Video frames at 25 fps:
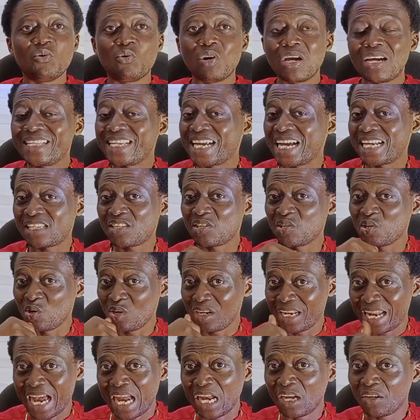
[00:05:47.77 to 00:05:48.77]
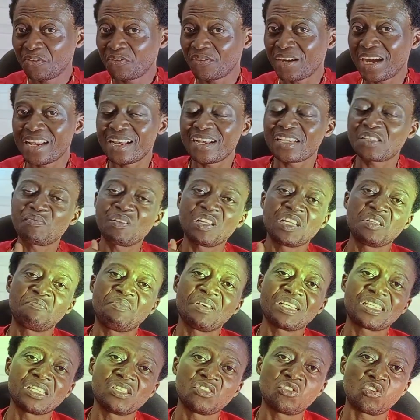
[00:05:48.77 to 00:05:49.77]
where there is no life and expect
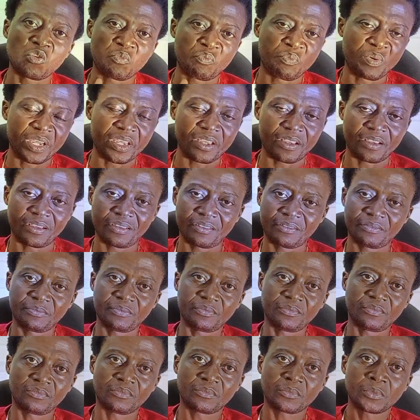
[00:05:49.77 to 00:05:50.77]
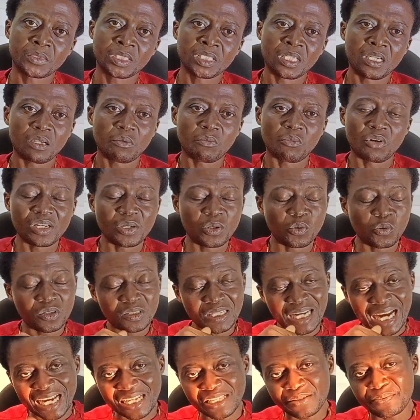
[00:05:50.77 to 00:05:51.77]
the person to pay. But he
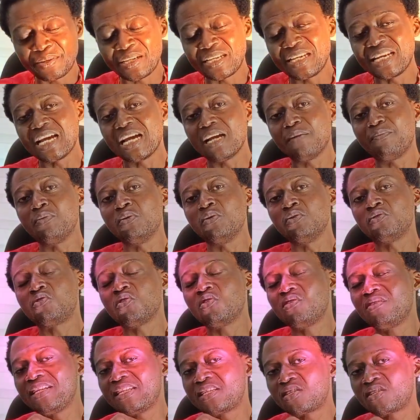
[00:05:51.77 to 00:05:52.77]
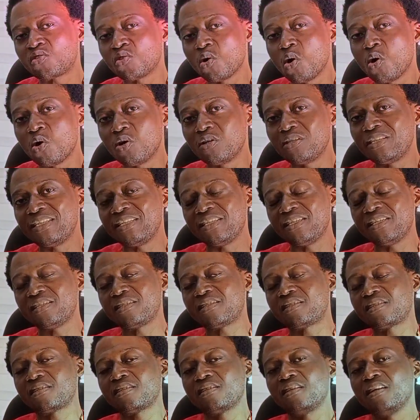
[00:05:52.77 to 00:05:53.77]
has been able to resold
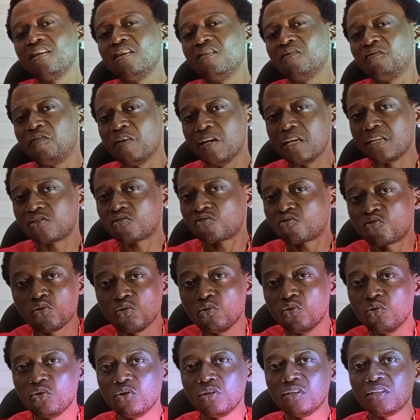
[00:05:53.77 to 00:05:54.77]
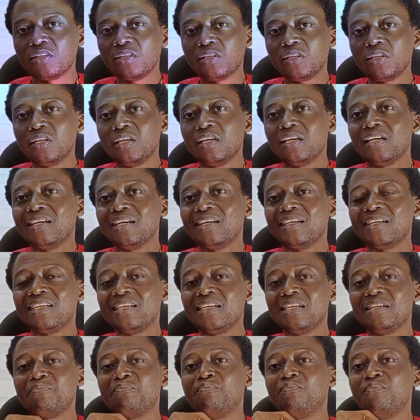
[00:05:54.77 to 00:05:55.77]
his phase 2.
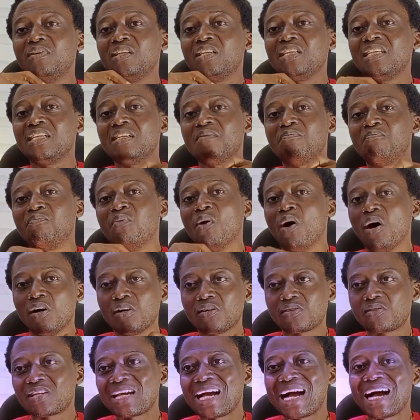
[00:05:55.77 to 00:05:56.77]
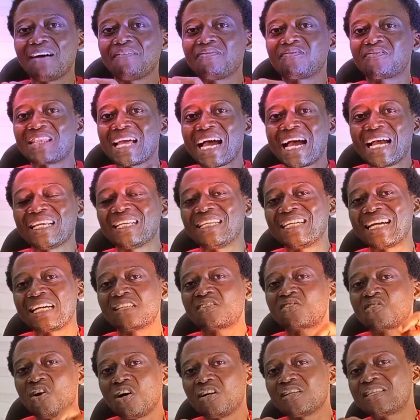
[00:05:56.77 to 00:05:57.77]
He bought after he
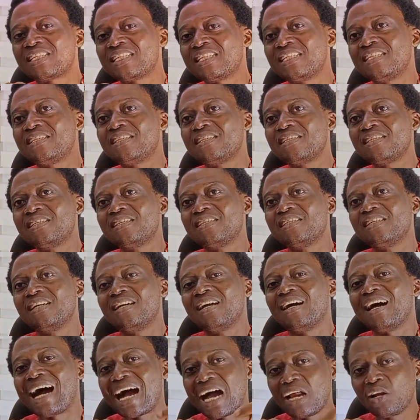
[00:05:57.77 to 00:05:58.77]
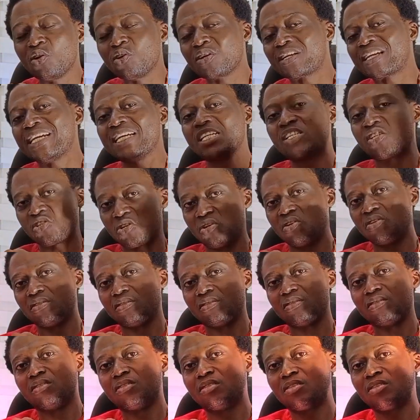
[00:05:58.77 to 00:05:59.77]
has gotten allocation